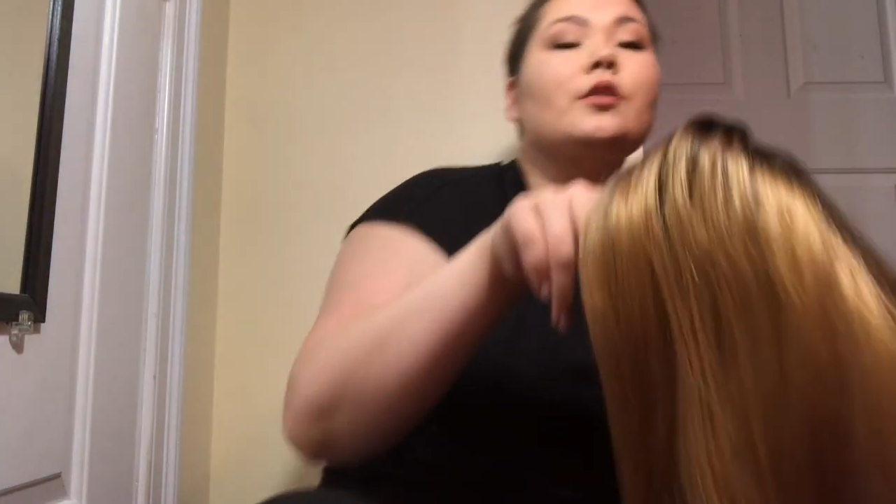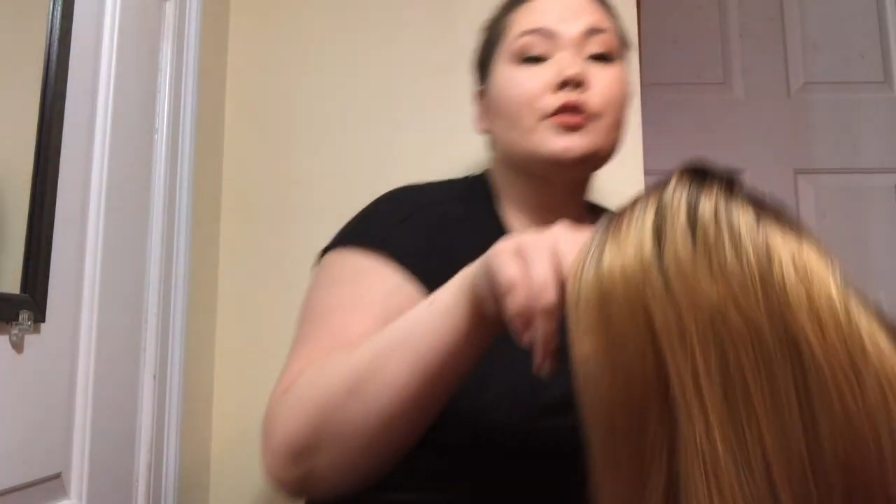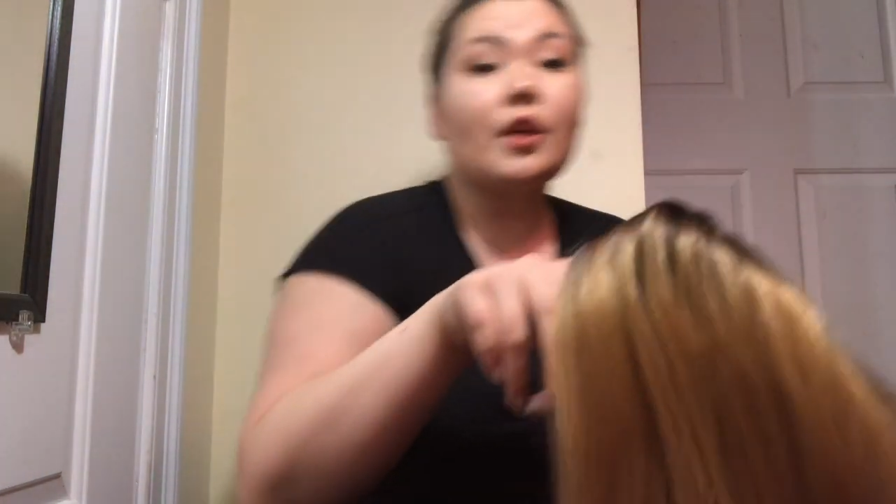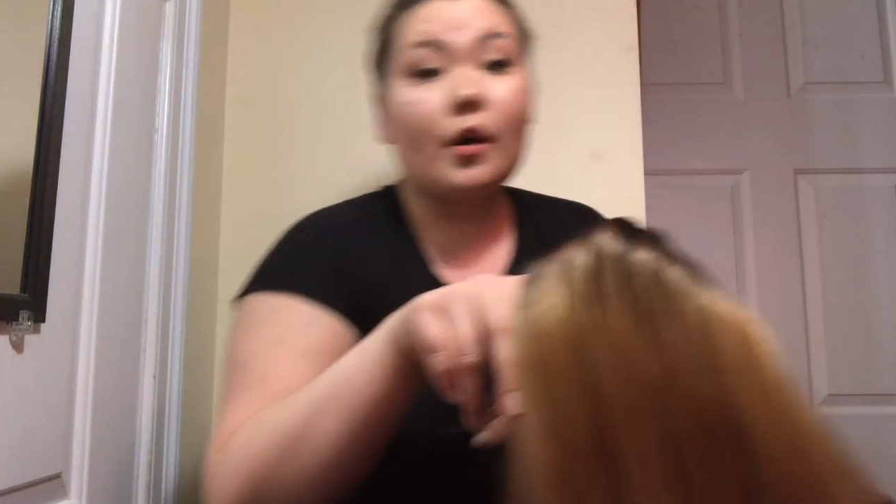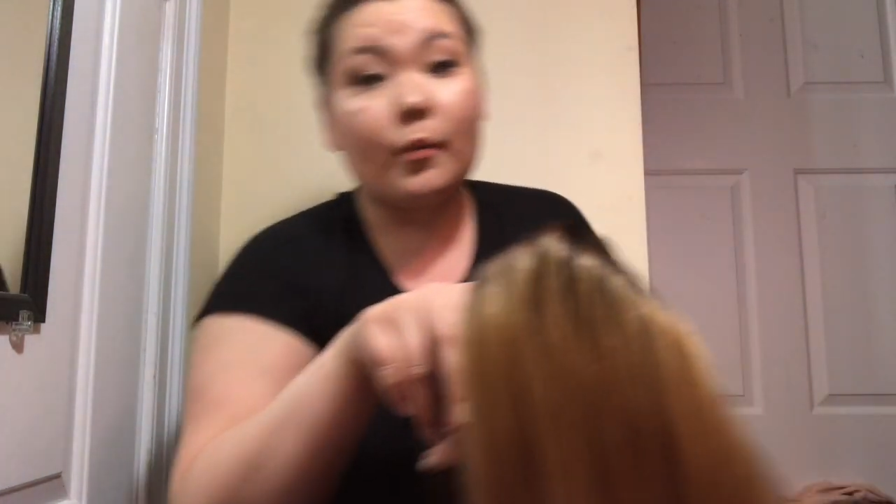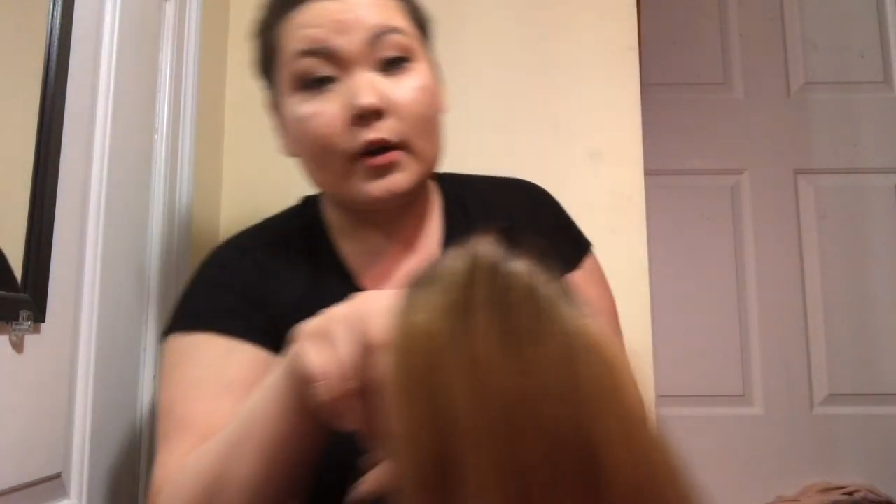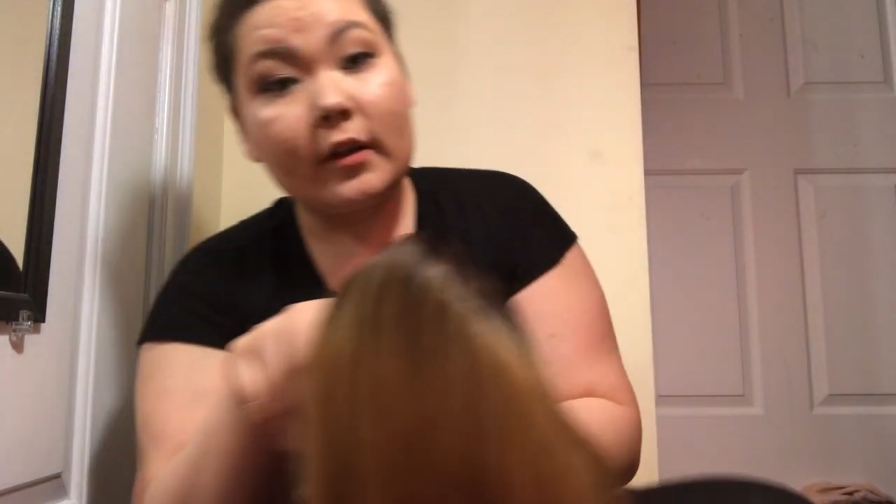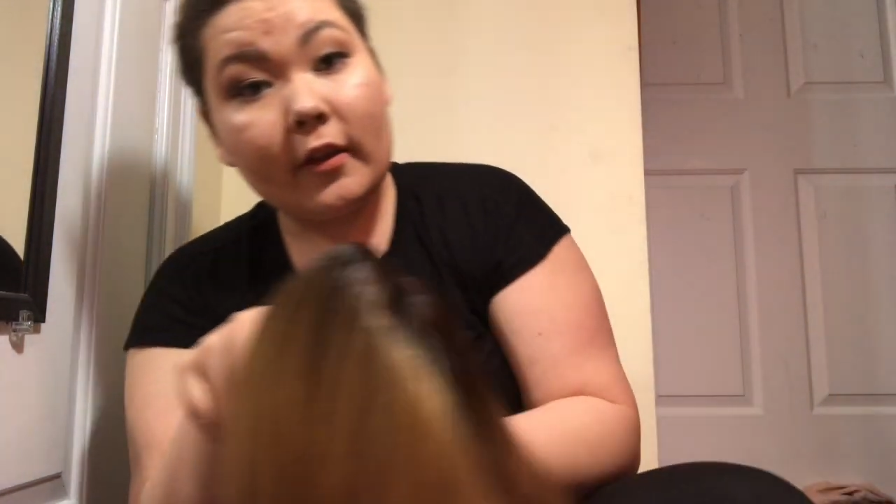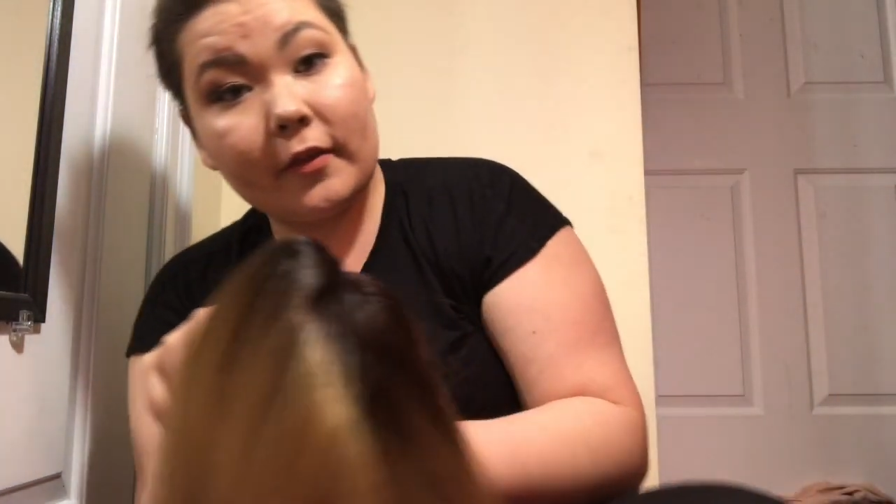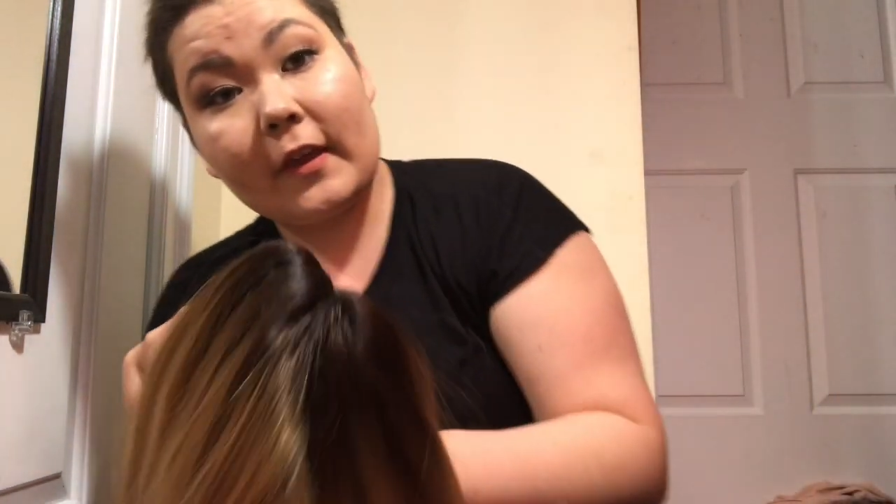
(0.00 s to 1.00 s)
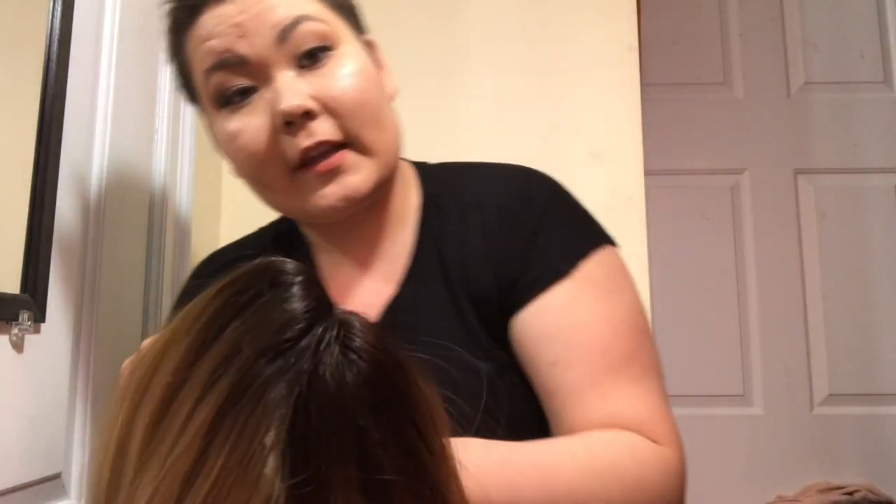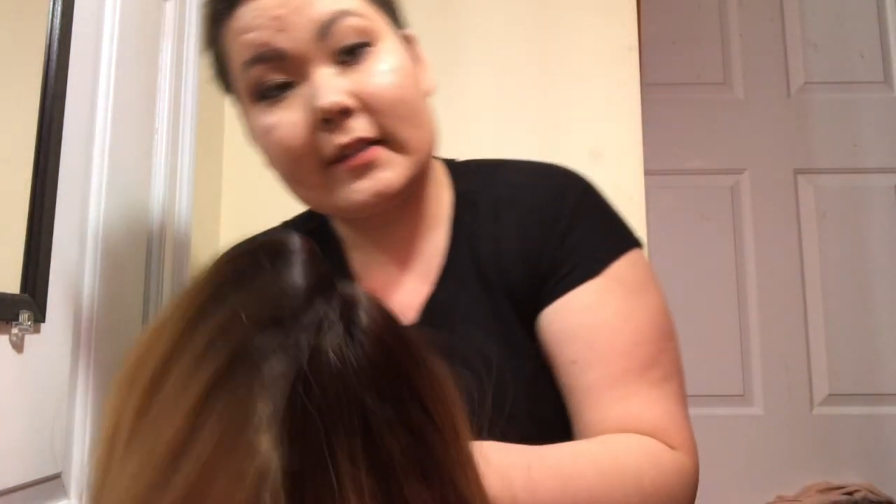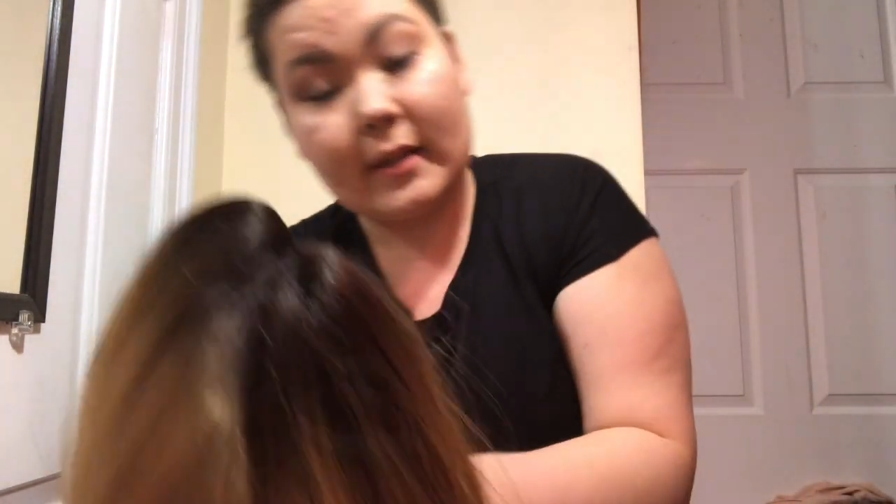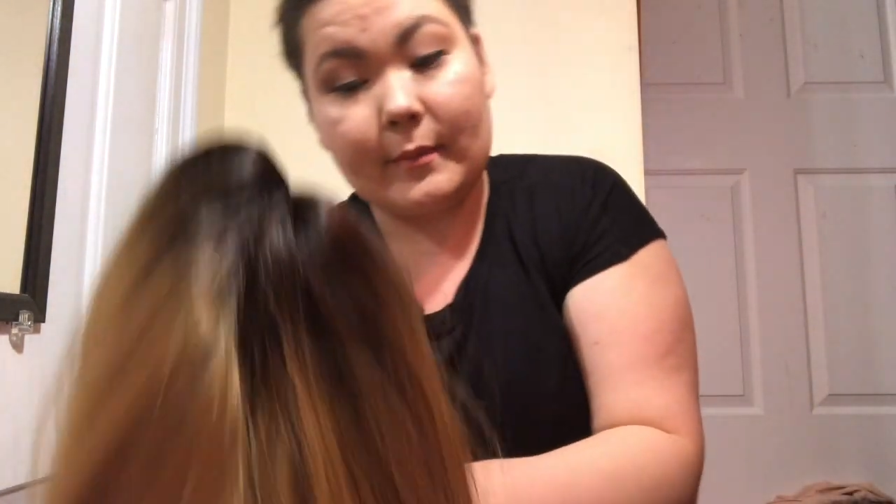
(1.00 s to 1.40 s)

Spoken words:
So one of the things